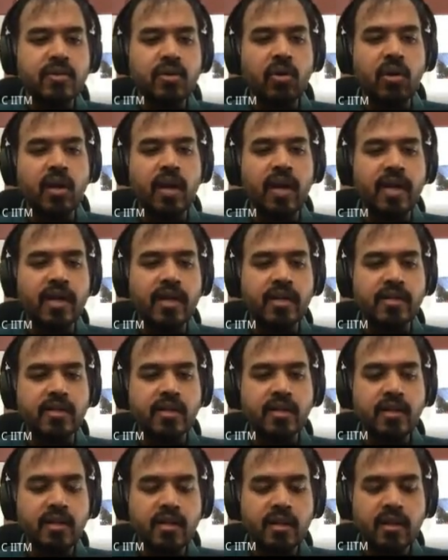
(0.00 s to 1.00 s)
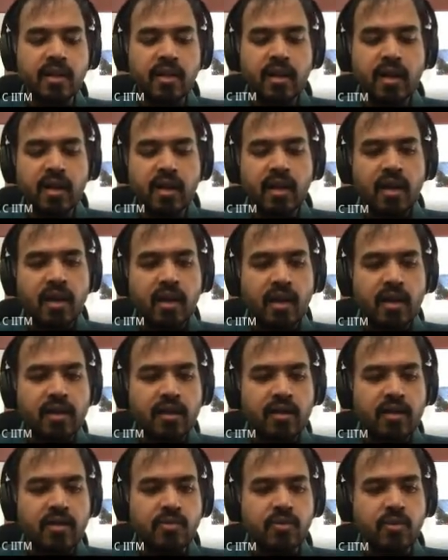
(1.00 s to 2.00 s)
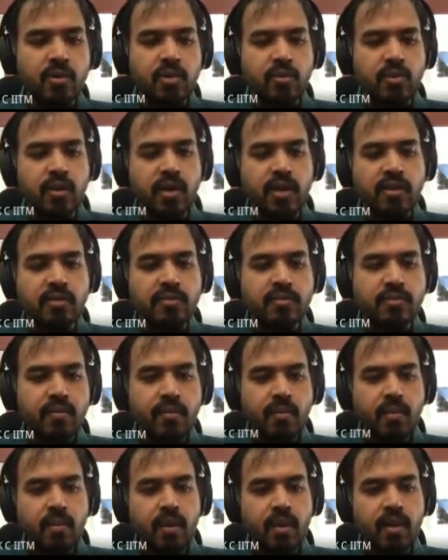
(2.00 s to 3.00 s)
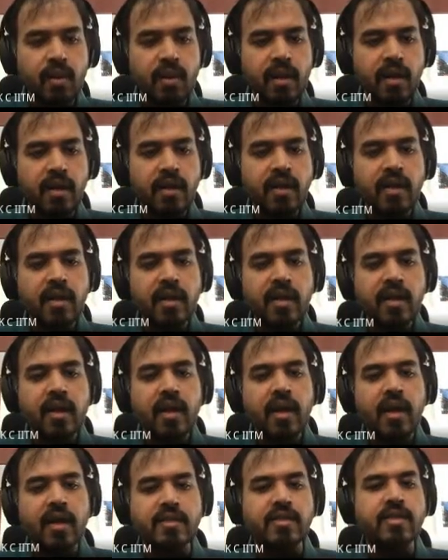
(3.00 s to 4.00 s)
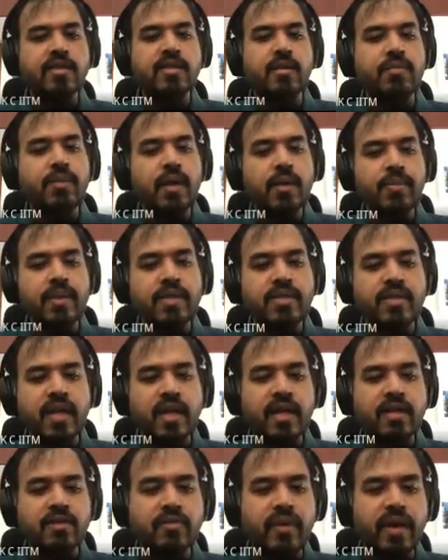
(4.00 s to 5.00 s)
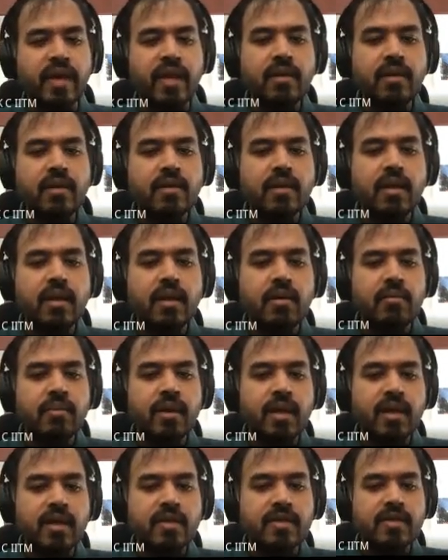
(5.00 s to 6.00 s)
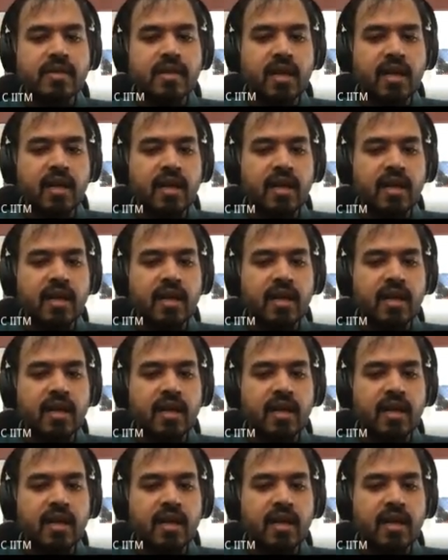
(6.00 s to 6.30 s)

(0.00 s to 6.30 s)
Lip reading: total integer. This won't work, right? It says subtyping check has failed because